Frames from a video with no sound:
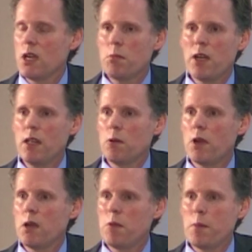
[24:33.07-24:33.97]
anybody that
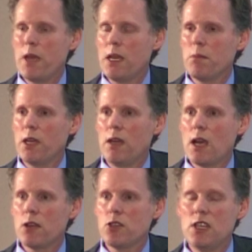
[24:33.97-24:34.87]
wanted to make $1
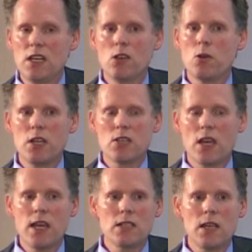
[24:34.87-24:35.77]
million didn't go into
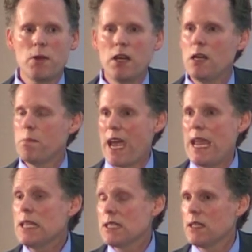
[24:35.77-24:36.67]
science, they went into
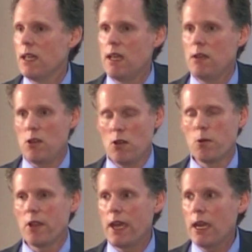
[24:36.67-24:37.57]
banks, and you know
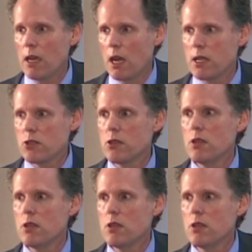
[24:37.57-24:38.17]
where that got us.